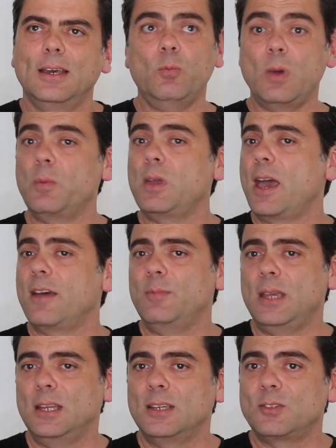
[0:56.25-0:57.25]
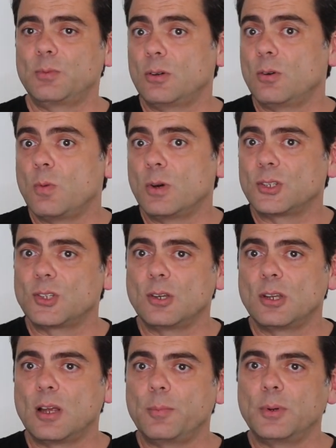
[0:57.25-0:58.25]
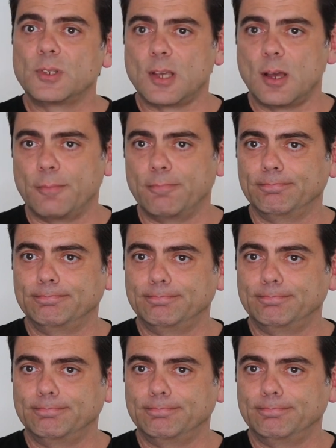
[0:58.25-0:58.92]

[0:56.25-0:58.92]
when we have meetings, we all want to turn up on time.